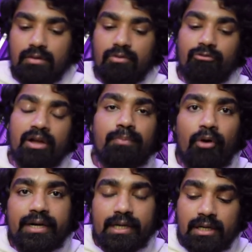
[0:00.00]
1
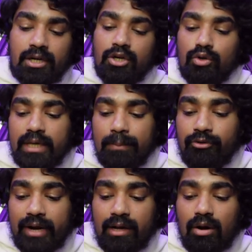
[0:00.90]
pointer to keep
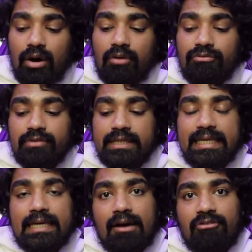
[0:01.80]
track of
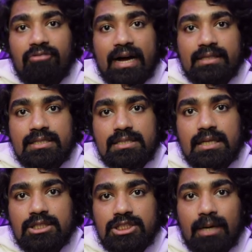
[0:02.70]
the farthest
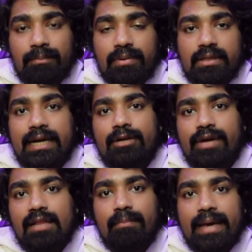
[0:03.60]
jump that you
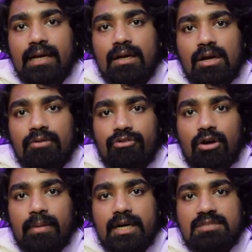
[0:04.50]
can make
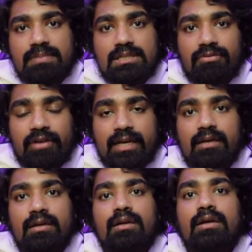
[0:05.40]
from a specific
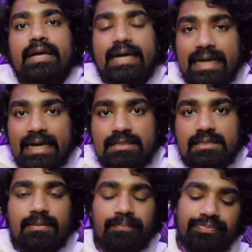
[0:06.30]

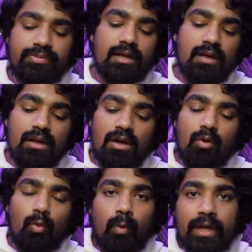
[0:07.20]
index.
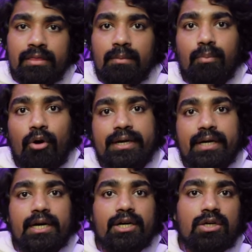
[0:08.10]
1
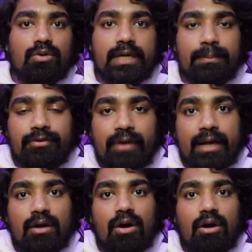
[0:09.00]
pointer to keep
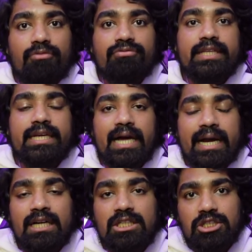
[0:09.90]
track of the
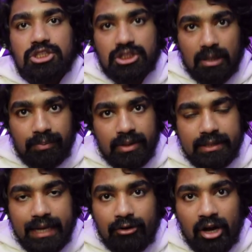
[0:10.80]
current jump
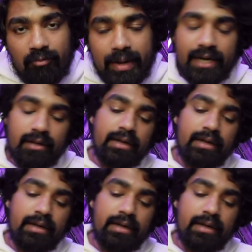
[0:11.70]
that you have made,